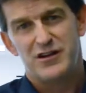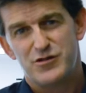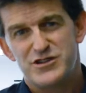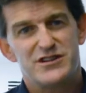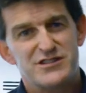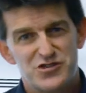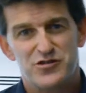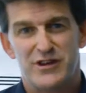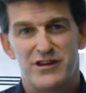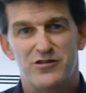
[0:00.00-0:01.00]
researchers
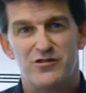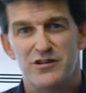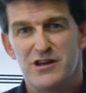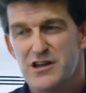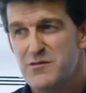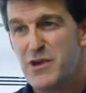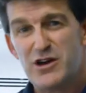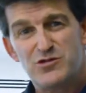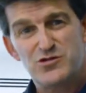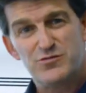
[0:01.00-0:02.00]
of IDEKO, but
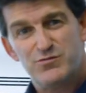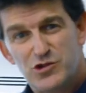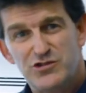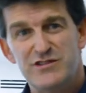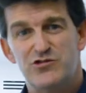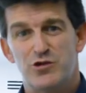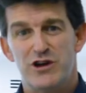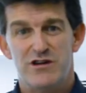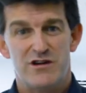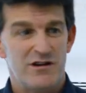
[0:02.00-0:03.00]
also putting
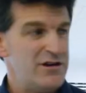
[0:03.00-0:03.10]
together